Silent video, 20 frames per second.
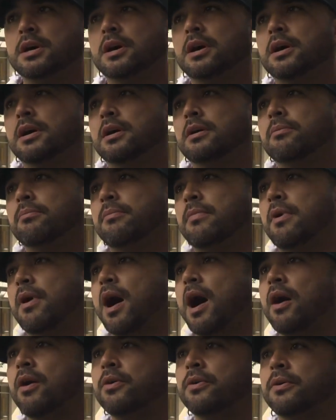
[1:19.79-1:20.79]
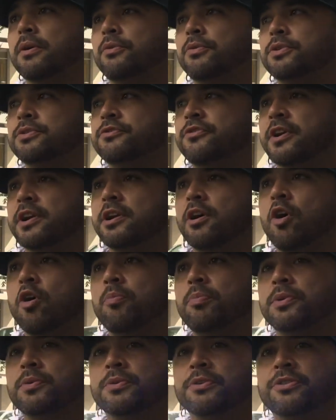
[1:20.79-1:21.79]
Um, I, I, was very
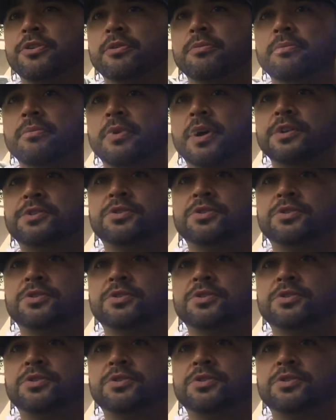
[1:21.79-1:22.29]
open with him.